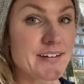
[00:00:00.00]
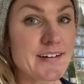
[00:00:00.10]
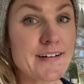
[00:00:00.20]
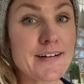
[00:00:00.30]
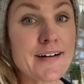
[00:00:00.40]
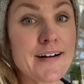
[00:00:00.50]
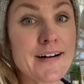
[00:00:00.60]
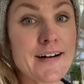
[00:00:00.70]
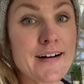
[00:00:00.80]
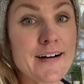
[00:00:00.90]
Ah,
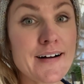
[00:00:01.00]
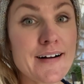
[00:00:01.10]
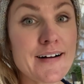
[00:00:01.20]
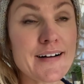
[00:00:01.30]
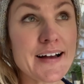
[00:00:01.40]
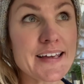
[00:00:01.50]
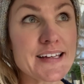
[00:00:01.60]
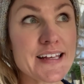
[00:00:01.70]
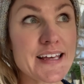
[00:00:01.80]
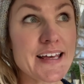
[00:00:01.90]
I can
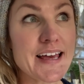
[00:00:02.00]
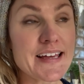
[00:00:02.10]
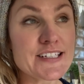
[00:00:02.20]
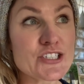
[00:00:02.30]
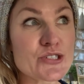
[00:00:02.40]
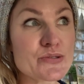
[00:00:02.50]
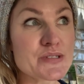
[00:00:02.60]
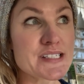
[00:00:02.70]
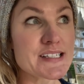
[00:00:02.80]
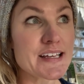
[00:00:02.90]
hear
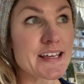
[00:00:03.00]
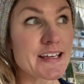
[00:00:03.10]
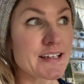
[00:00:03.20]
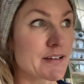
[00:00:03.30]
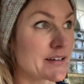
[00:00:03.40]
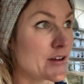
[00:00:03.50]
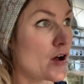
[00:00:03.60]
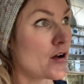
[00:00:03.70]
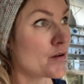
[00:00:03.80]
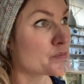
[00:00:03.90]
angels singing and
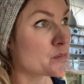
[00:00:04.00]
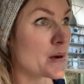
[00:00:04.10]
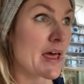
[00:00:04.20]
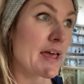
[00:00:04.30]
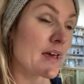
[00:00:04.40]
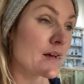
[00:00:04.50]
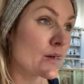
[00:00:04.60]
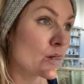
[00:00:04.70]
harps playing.